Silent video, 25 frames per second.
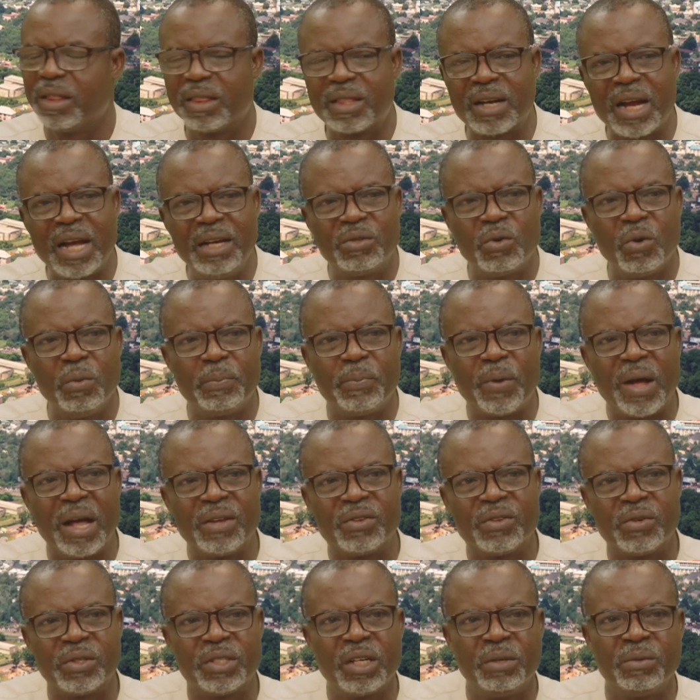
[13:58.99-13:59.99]
try to
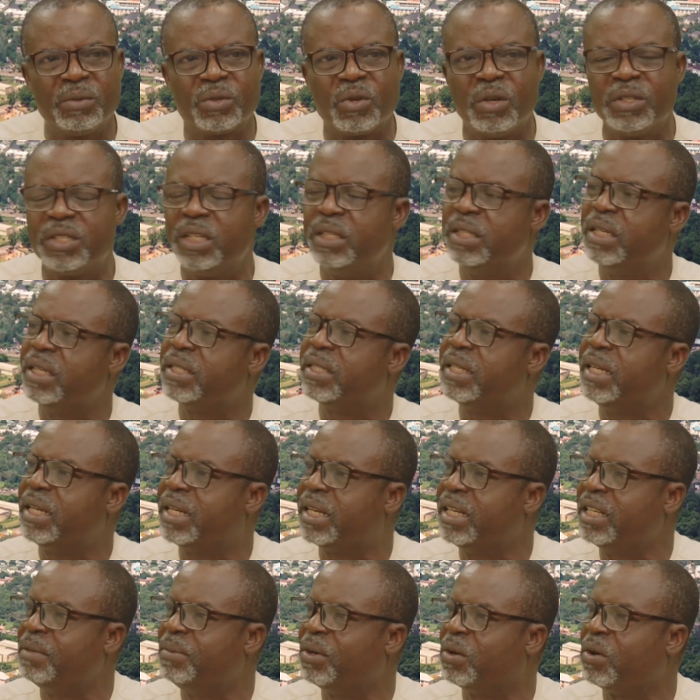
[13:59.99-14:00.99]
associate with us in the secret,